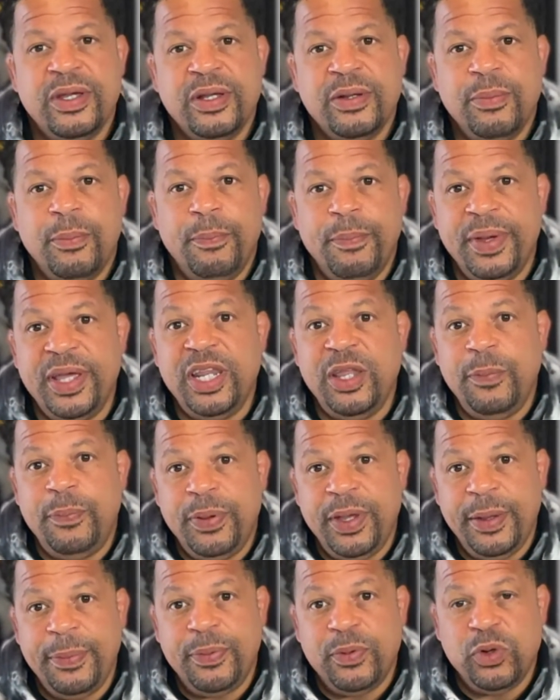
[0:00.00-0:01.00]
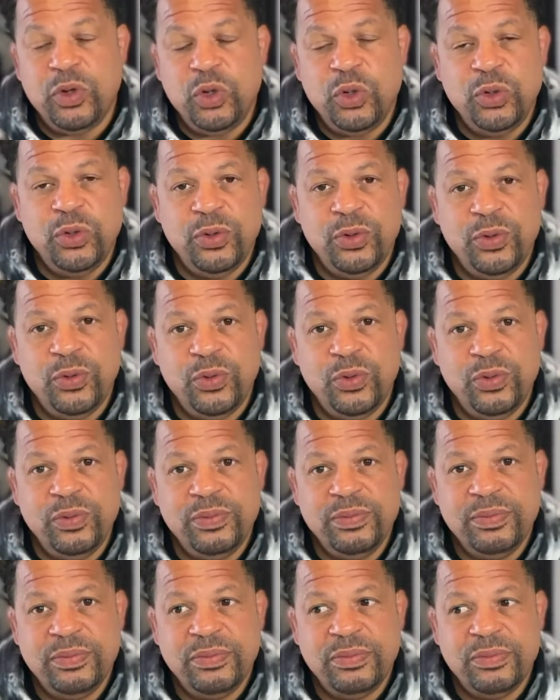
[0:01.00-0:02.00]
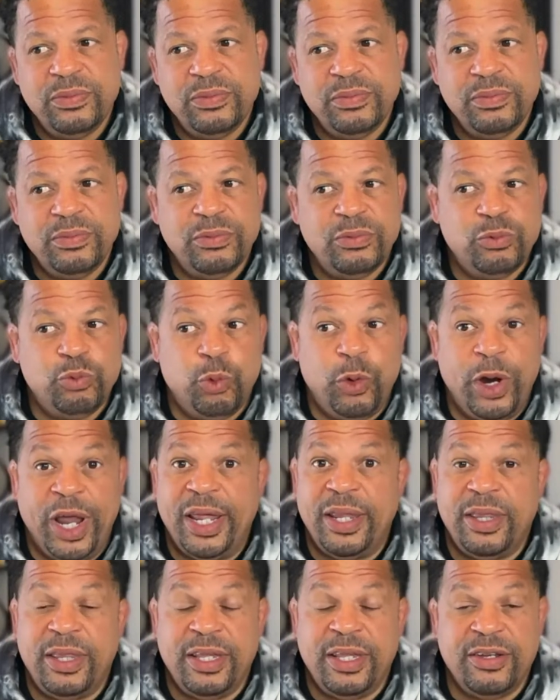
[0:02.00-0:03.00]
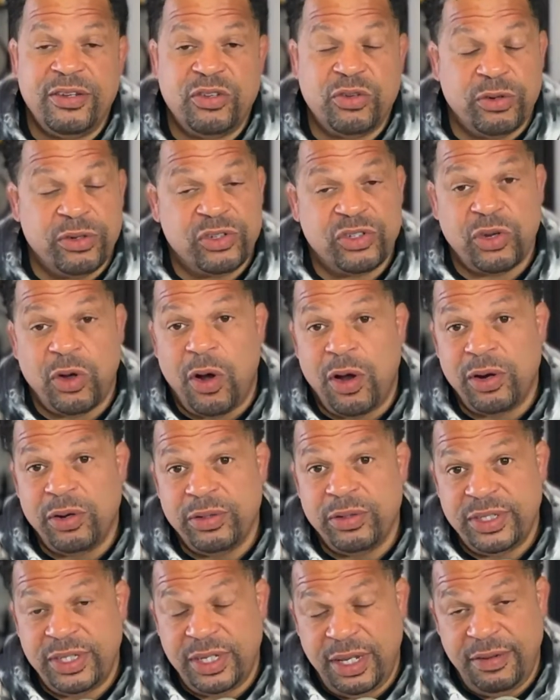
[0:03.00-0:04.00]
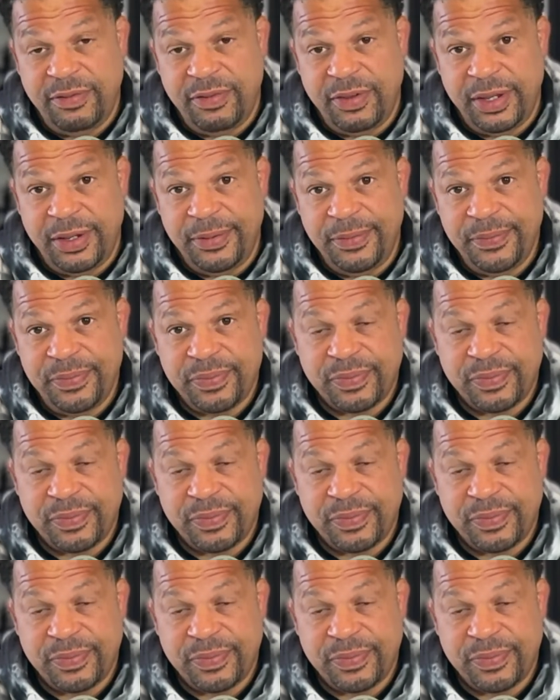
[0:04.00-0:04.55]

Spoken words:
many people who read this or saw it on TV